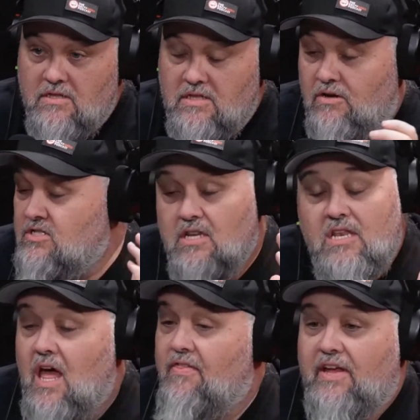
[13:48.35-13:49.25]
there's
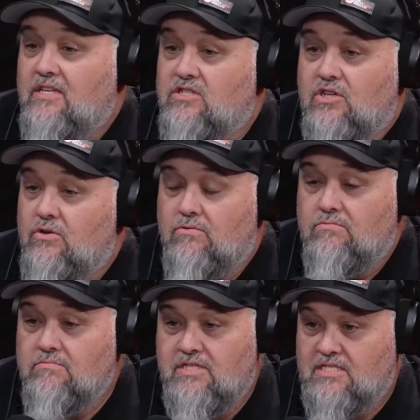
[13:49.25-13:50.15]
nothing to
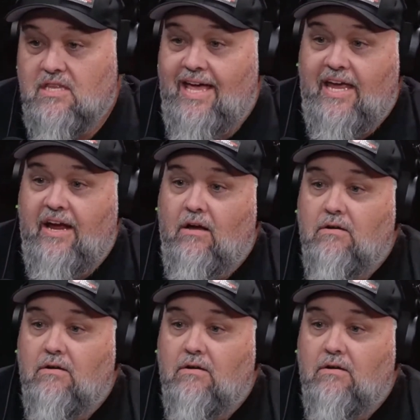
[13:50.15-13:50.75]
dislike here.